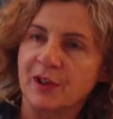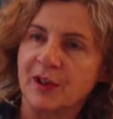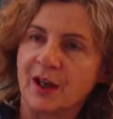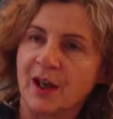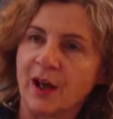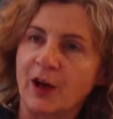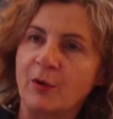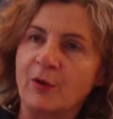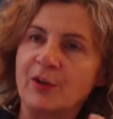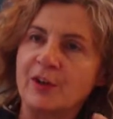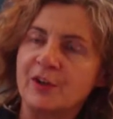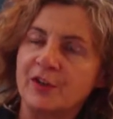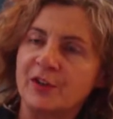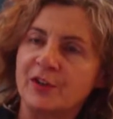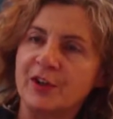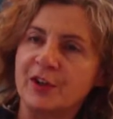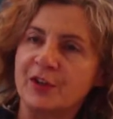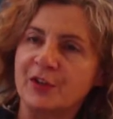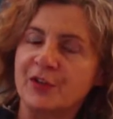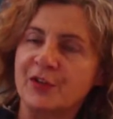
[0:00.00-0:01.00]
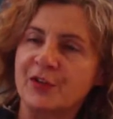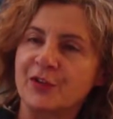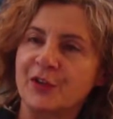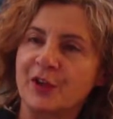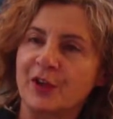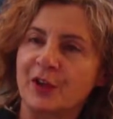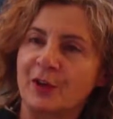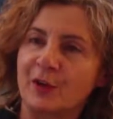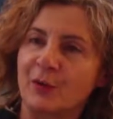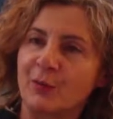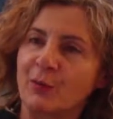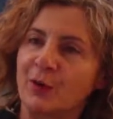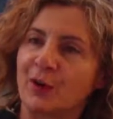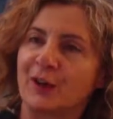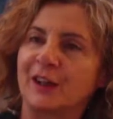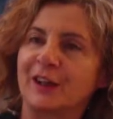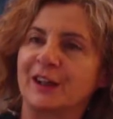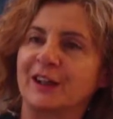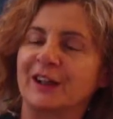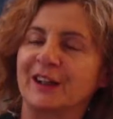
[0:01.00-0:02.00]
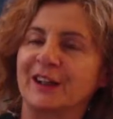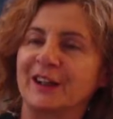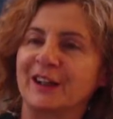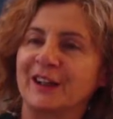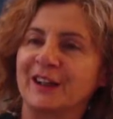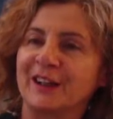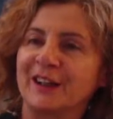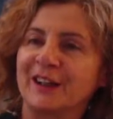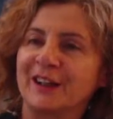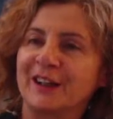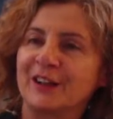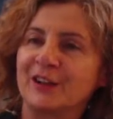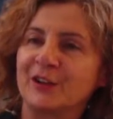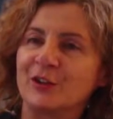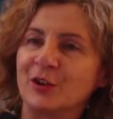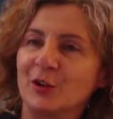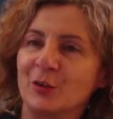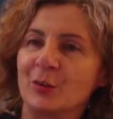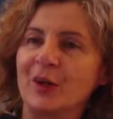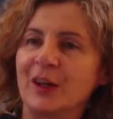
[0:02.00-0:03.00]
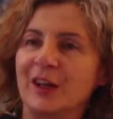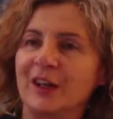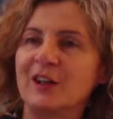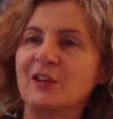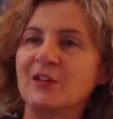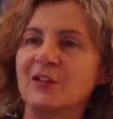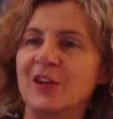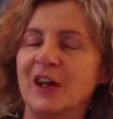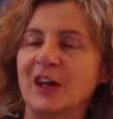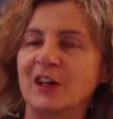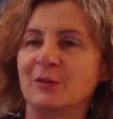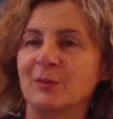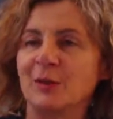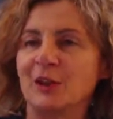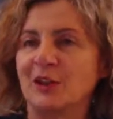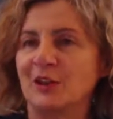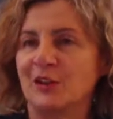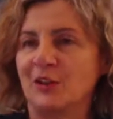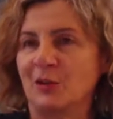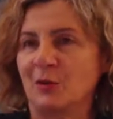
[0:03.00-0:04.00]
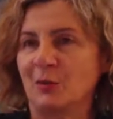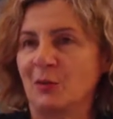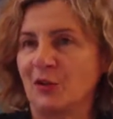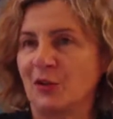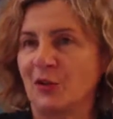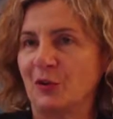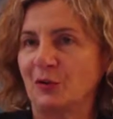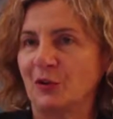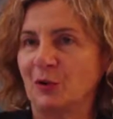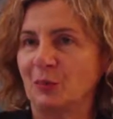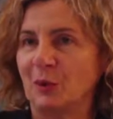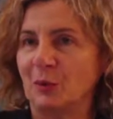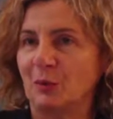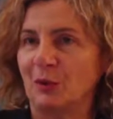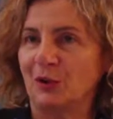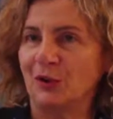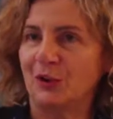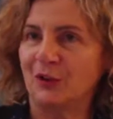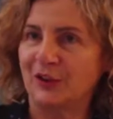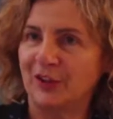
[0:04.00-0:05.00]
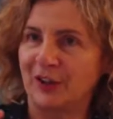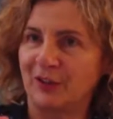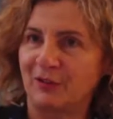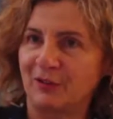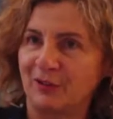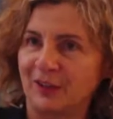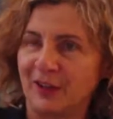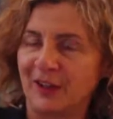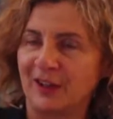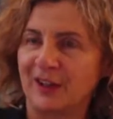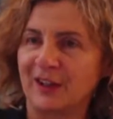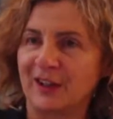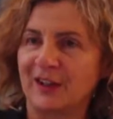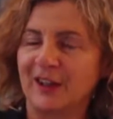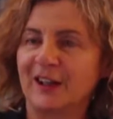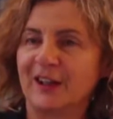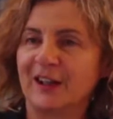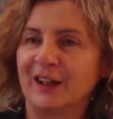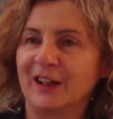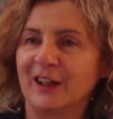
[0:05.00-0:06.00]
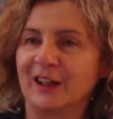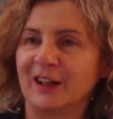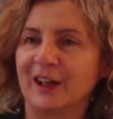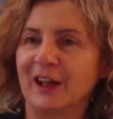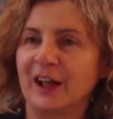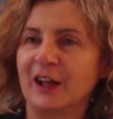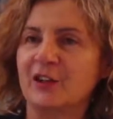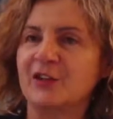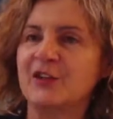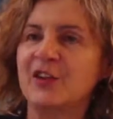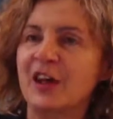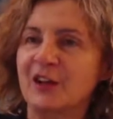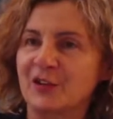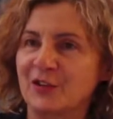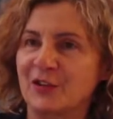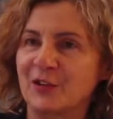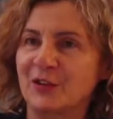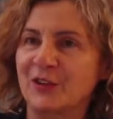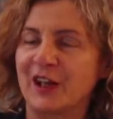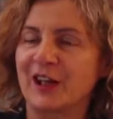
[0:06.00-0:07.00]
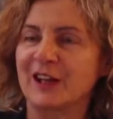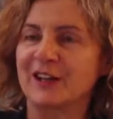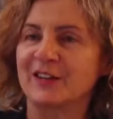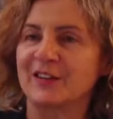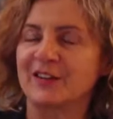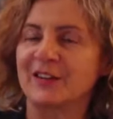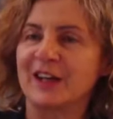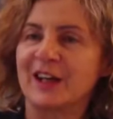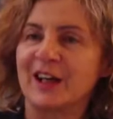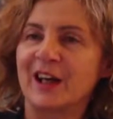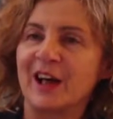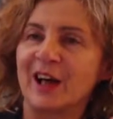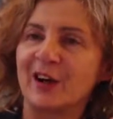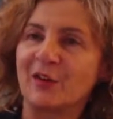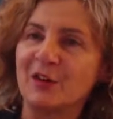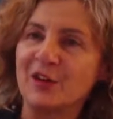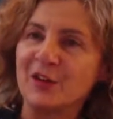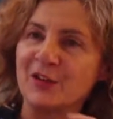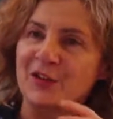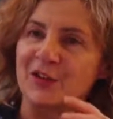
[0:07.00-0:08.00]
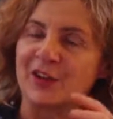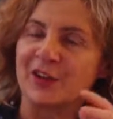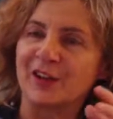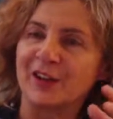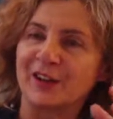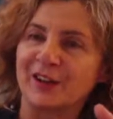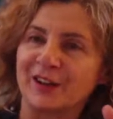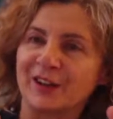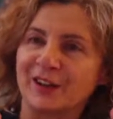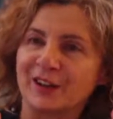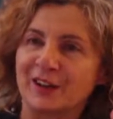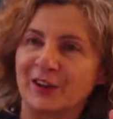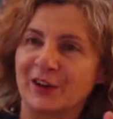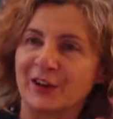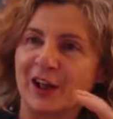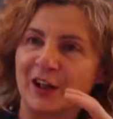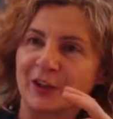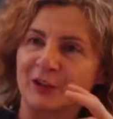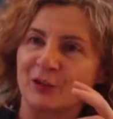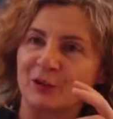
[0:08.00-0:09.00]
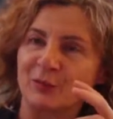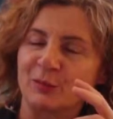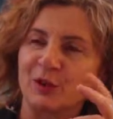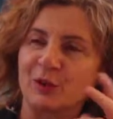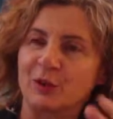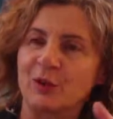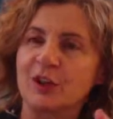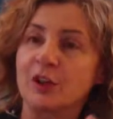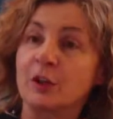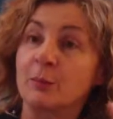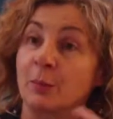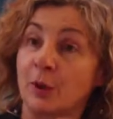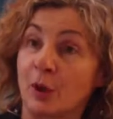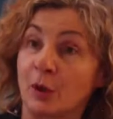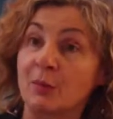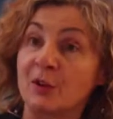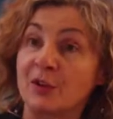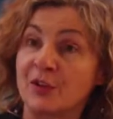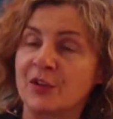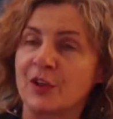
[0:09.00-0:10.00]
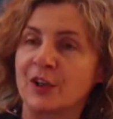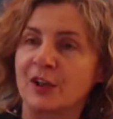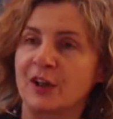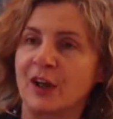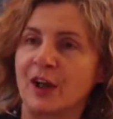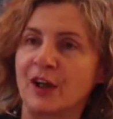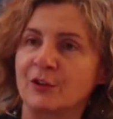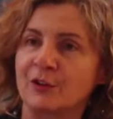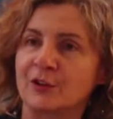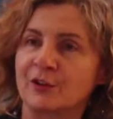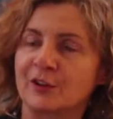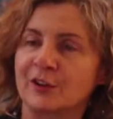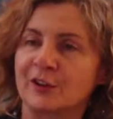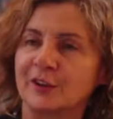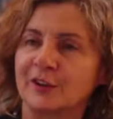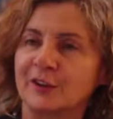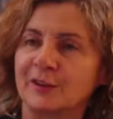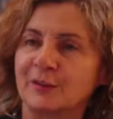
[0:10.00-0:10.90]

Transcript: How is this working? You were inside, but most of the people don't have real access to that. How is the connection between diplomacy and culture?